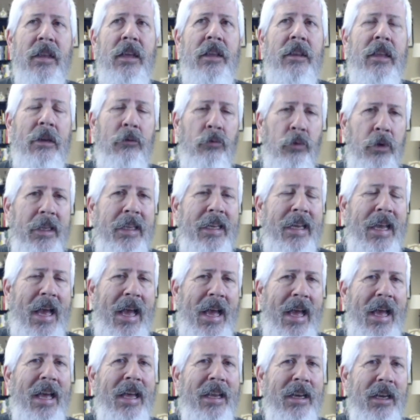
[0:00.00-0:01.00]
They really
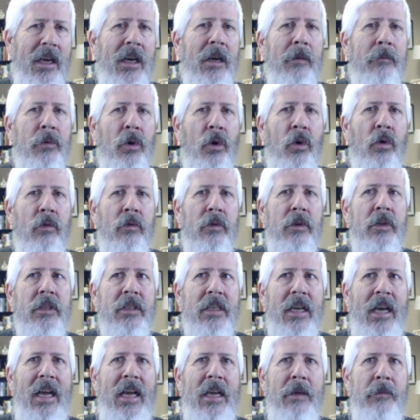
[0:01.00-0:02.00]
add up over
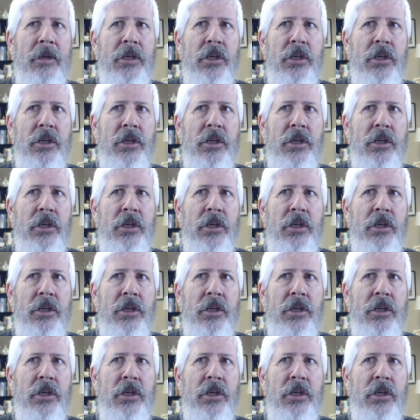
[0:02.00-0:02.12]
time